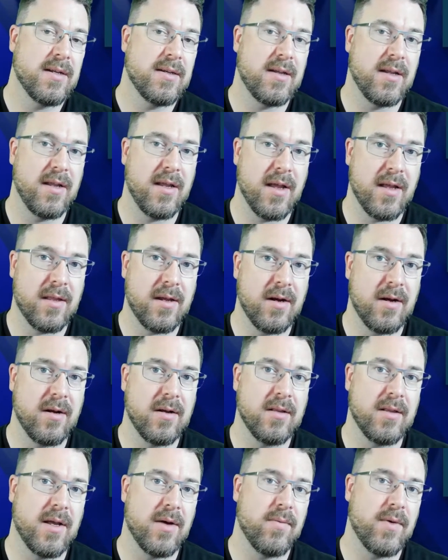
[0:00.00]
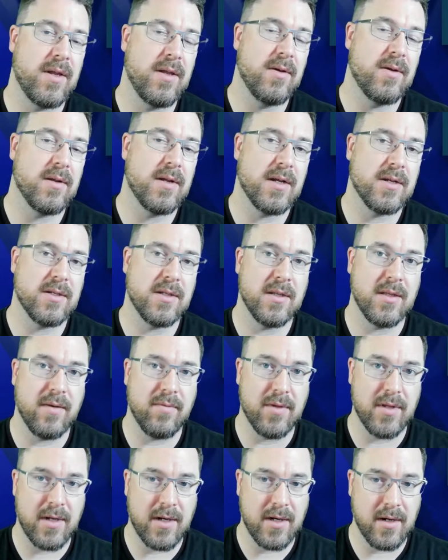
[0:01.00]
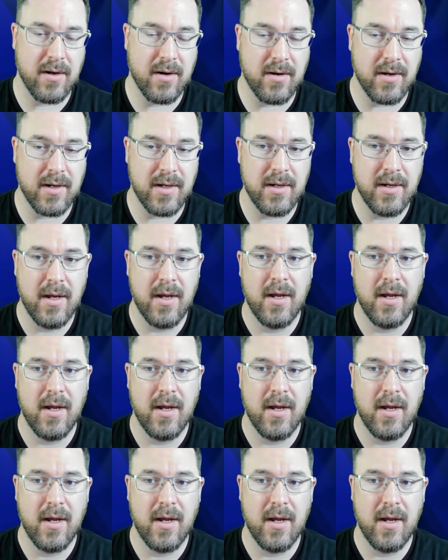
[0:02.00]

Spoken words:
That way you can actually level that Incarnate.